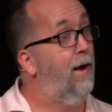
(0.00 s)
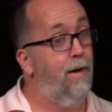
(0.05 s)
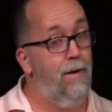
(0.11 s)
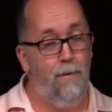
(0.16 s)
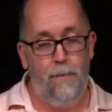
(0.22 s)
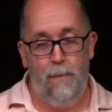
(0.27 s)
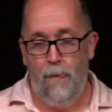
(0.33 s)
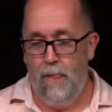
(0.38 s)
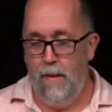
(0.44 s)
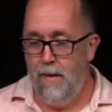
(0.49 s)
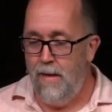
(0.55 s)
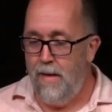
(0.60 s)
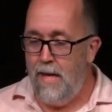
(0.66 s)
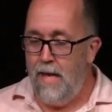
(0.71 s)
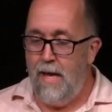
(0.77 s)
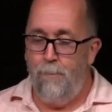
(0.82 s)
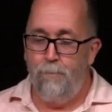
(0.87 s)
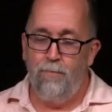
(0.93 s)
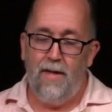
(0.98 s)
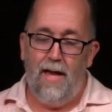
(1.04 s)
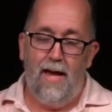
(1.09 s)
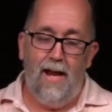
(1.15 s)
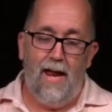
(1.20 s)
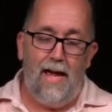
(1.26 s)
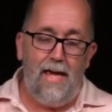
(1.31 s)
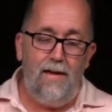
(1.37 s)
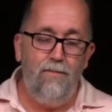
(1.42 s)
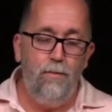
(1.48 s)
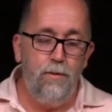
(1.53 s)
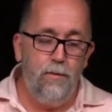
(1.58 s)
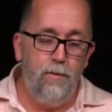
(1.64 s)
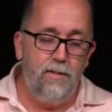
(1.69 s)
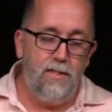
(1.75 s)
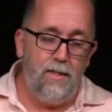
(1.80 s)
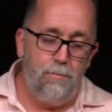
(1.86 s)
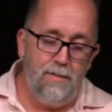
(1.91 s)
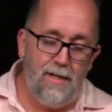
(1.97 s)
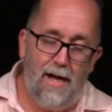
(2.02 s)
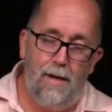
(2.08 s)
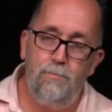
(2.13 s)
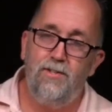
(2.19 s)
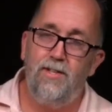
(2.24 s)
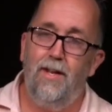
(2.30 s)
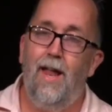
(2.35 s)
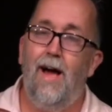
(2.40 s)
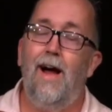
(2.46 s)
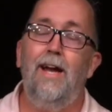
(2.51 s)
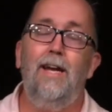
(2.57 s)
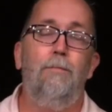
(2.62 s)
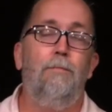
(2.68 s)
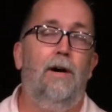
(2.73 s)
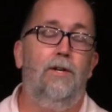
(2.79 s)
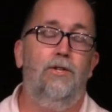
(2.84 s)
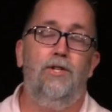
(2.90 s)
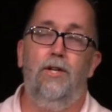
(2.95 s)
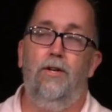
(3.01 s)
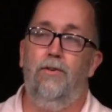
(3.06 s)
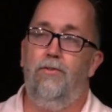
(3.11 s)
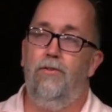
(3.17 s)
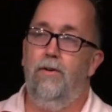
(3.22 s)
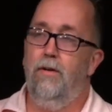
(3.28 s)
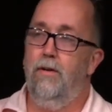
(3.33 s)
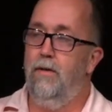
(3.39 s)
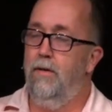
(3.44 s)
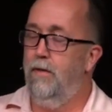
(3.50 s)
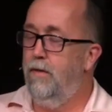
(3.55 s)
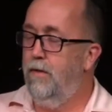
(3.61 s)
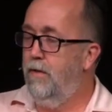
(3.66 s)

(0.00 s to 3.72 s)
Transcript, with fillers: it. And I even would sometimes lie to my children